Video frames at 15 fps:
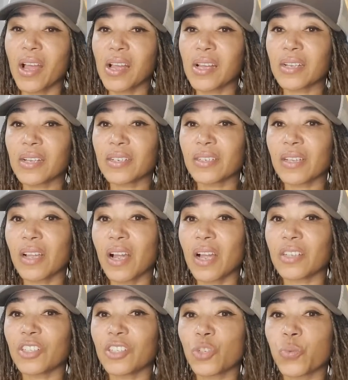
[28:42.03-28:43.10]
And I
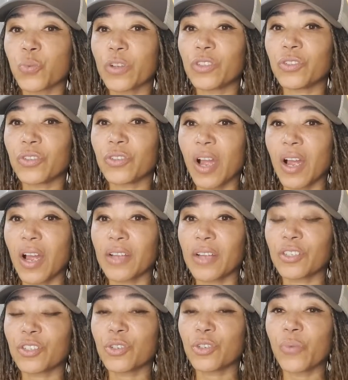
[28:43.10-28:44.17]
just want you
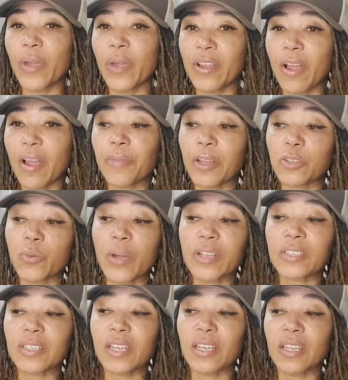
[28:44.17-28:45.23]
guys to wake up. That's why I
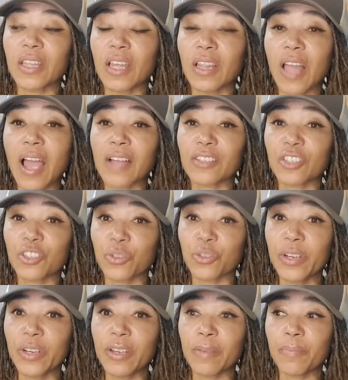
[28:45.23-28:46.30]
said the last
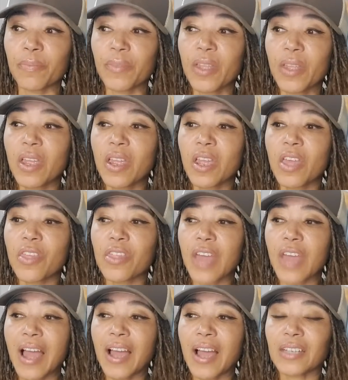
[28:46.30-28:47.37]
stream
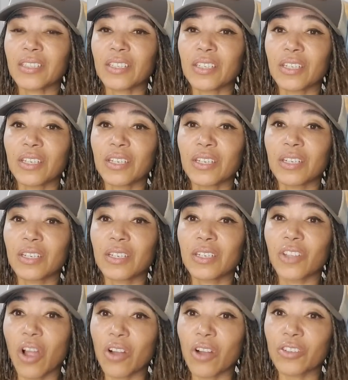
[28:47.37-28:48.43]
that
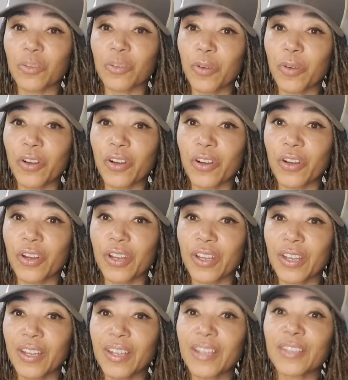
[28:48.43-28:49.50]
Doctor Berg
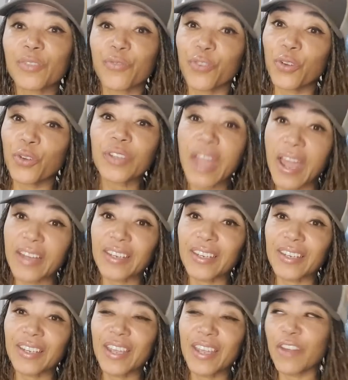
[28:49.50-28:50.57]
is full
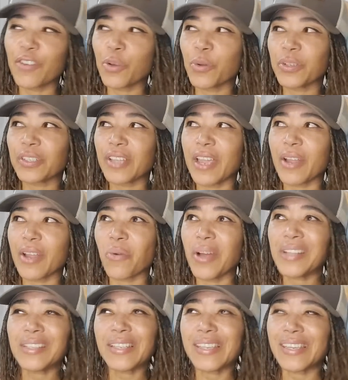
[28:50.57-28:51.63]
natty. And everyone's like,
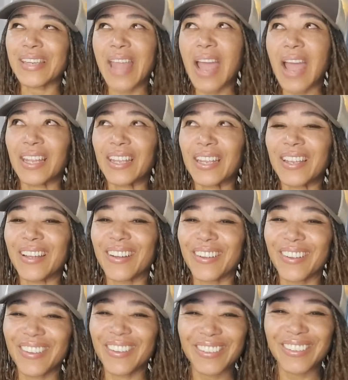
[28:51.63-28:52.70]
what's natty?
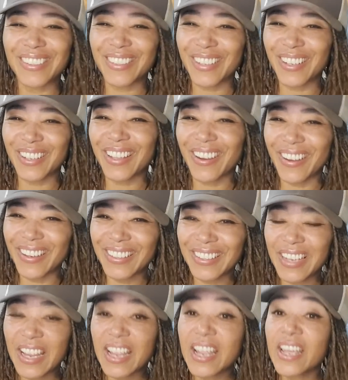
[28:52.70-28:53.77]
It's hilarious.
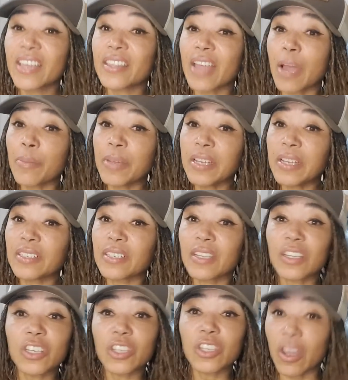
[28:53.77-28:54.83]
That means
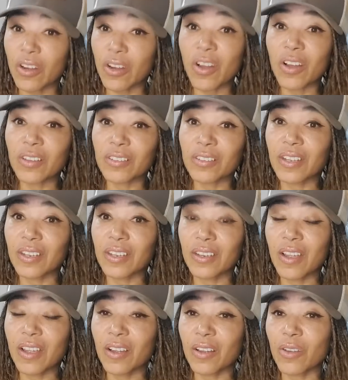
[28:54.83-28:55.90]
not on in
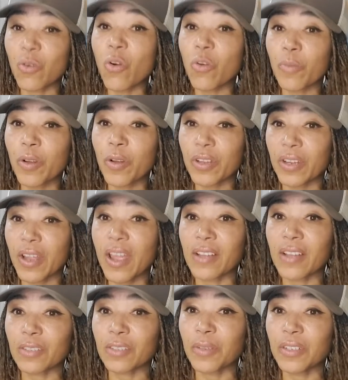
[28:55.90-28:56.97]
uh, hormone
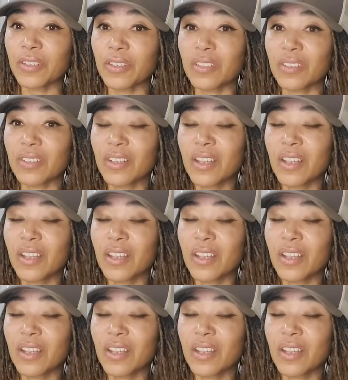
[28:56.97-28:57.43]
enhancements.